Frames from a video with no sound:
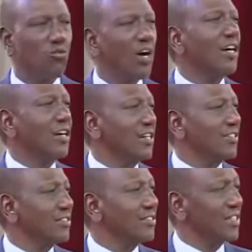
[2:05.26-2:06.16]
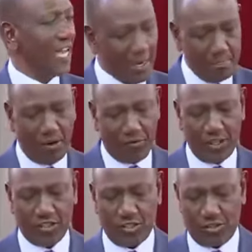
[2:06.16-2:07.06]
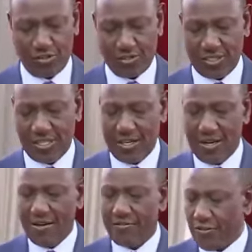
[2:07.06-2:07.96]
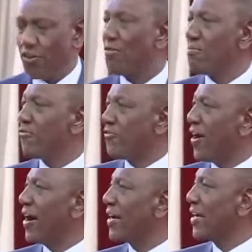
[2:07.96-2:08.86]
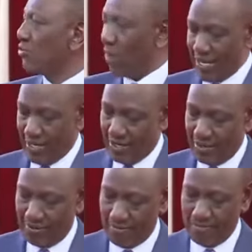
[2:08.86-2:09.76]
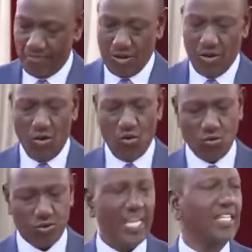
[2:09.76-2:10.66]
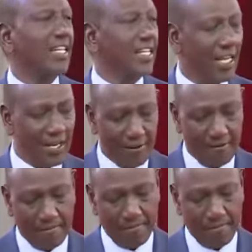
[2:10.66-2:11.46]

workers, and professionals from far and wide who settled here,